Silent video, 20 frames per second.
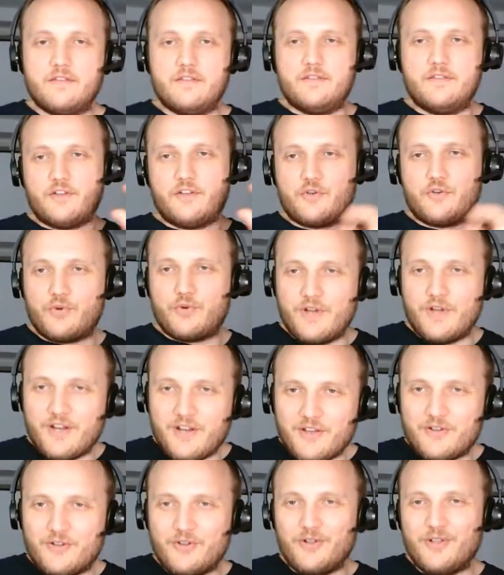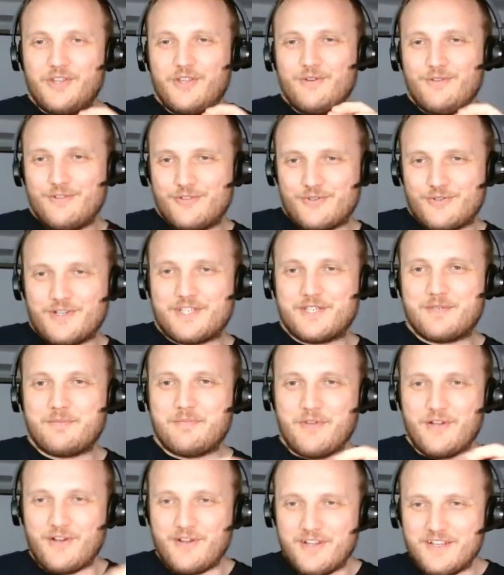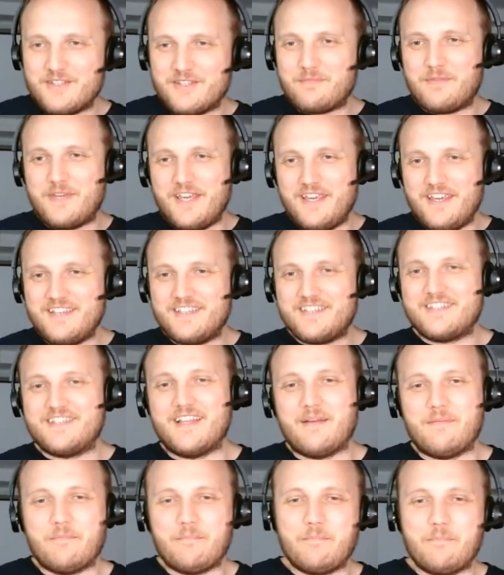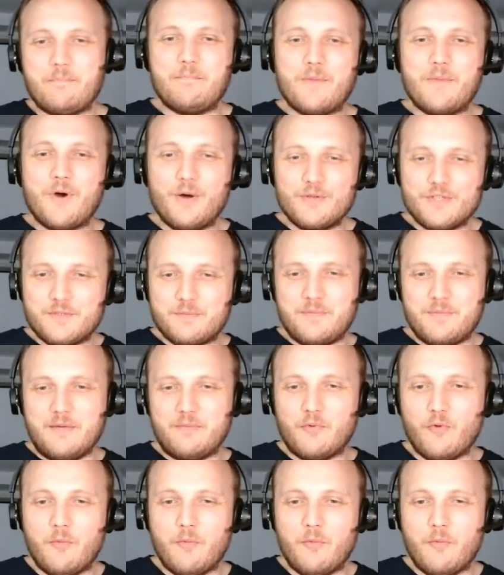The critical user experience piece that most people